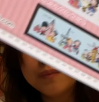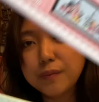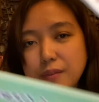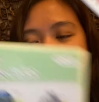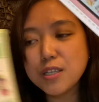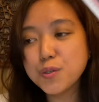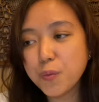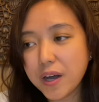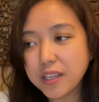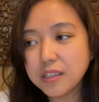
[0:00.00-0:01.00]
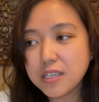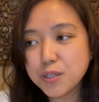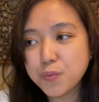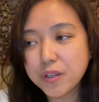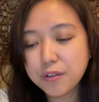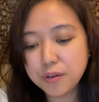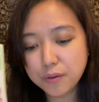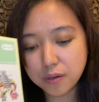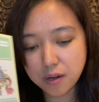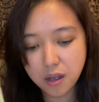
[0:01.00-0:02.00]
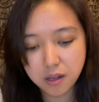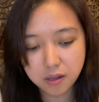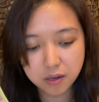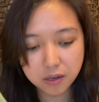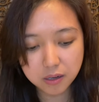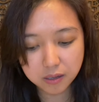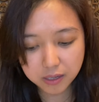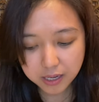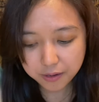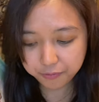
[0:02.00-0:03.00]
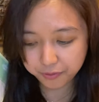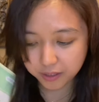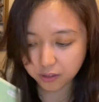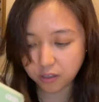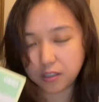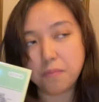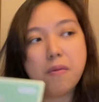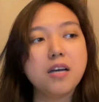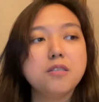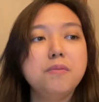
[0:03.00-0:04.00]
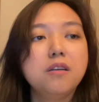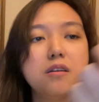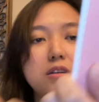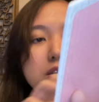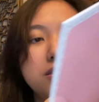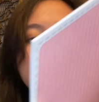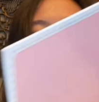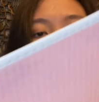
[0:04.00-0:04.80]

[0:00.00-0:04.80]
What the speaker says: this will really fit on the box because